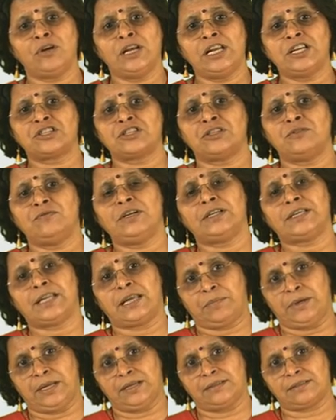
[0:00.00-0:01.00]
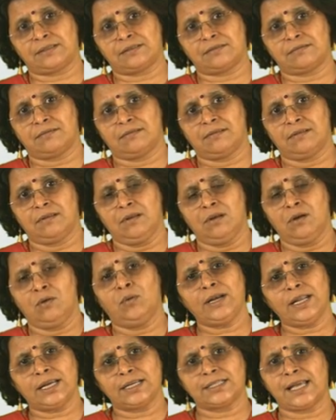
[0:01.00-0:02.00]
relation will take place?
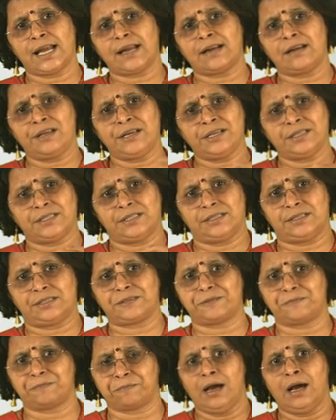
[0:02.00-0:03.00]
What exactly is this?